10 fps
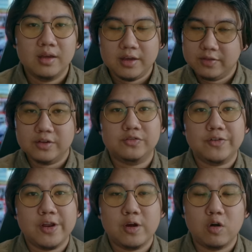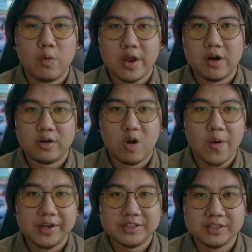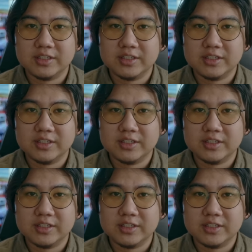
In this video, we are going to